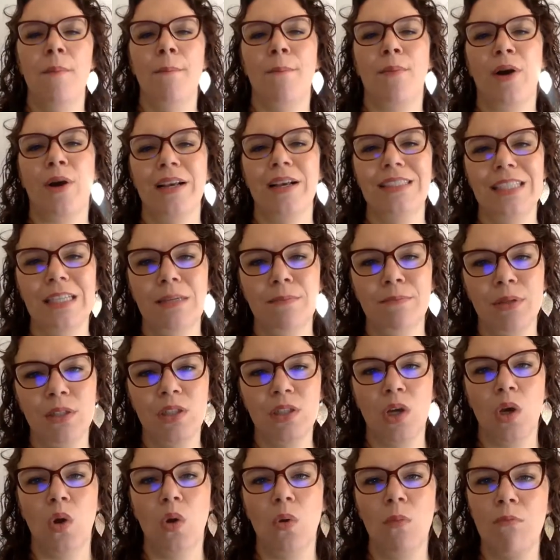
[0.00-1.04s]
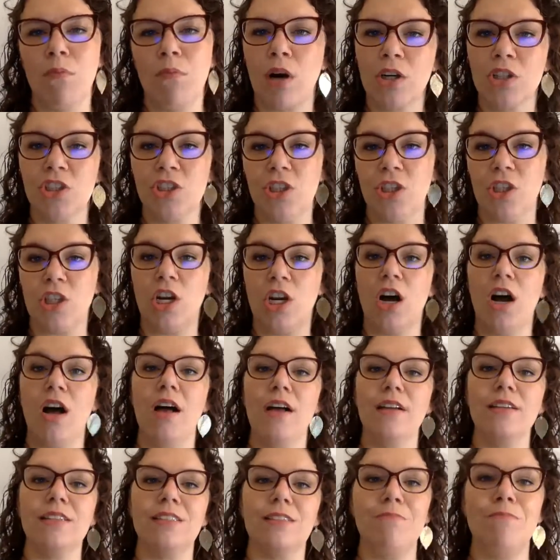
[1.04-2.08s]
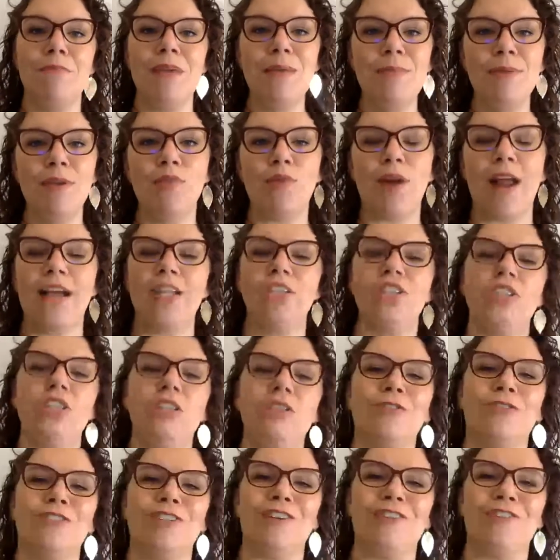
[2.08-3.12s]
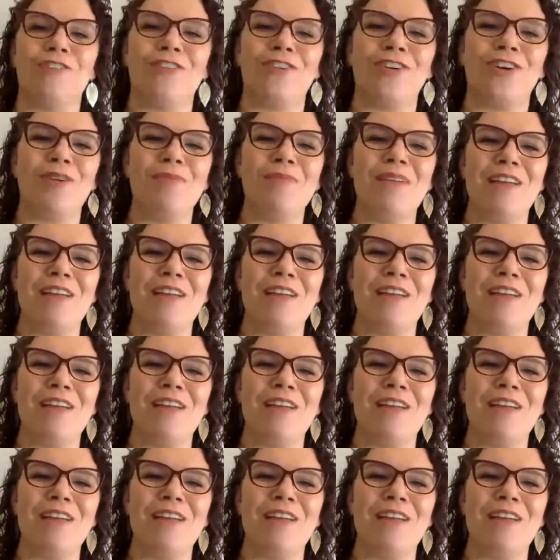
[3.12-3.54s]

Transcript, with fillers: pricing below marginal cost may be rational for a firm